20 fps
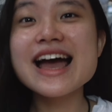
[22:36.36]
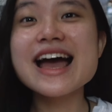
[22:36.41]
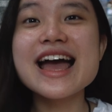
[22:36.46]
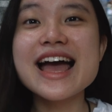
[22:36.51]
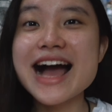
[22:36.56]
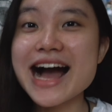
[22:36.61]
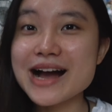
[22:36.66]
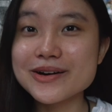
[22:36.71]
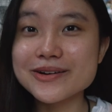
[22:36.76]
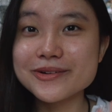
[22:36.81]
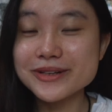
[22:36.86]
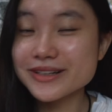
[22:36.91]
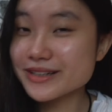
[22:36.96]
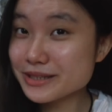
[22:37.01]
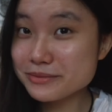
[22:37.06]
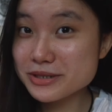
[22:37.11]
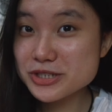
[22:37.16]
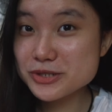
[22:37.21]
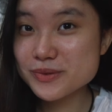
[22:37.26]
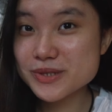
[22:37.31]
I would really
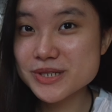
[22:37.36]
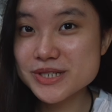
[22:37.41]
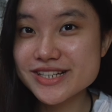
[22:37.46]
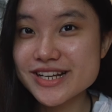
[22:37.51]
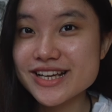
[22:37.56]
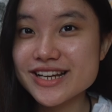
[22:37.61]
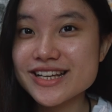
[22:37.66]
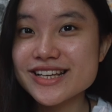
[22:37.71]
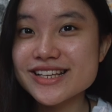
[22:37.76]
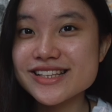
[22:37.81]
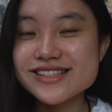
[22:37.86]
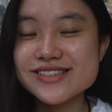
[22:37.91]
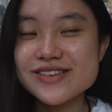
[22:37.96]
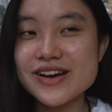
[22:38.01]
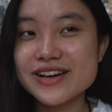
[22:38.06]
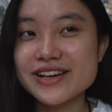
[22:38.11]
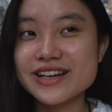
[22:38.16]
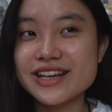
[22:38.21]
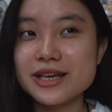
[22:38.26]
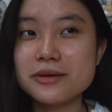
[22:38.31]
much appreciate it, so I
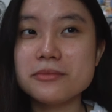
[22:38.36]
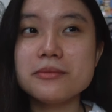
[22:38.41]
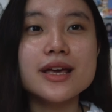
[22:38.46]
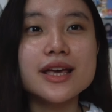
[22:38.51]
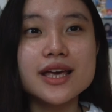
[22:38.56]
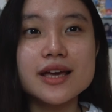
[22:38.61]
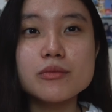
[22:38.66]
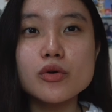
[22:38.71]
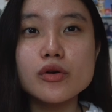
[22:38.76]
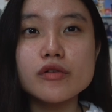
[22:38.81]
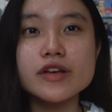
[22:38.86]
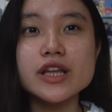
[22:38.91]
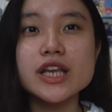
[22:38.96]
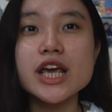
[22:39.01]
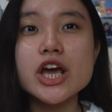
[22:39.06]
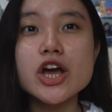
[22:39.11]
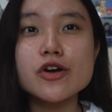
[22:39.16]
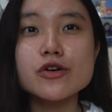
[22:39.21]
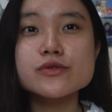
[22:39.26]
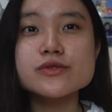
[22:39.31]
could keep making more
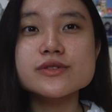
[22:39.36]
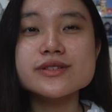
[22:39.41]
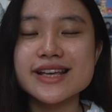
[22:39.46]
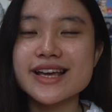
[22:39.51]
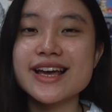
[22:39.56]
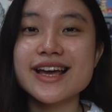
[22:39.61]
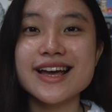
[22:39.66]
videos.